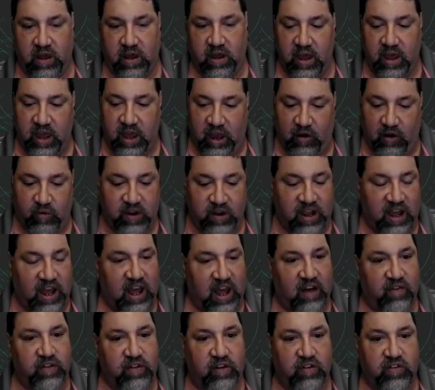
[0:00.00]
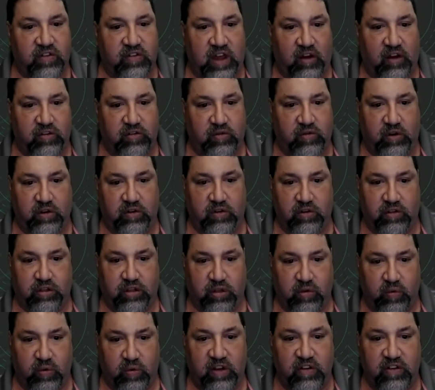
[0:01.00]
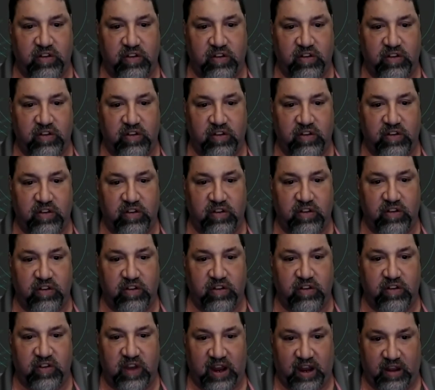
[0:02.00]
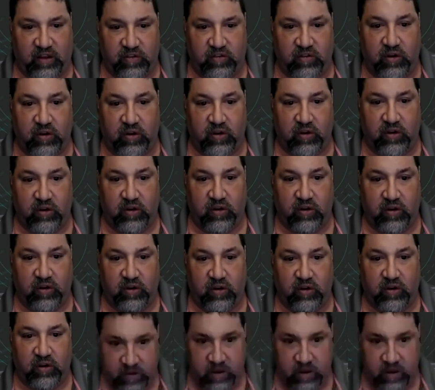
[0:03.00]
and we have this down to under 3 seconds globally,